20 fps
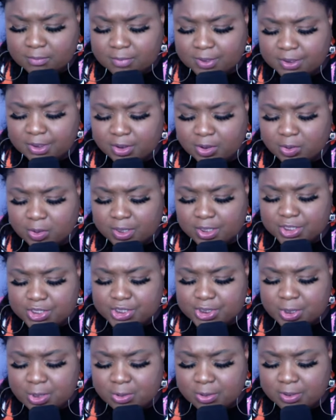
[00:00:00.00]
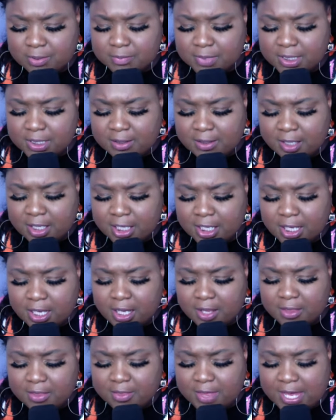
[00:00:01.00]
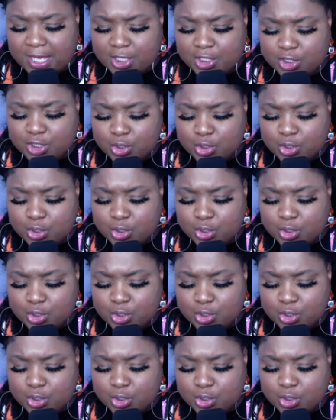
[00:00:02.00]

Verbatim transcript: But the Lord is showing me that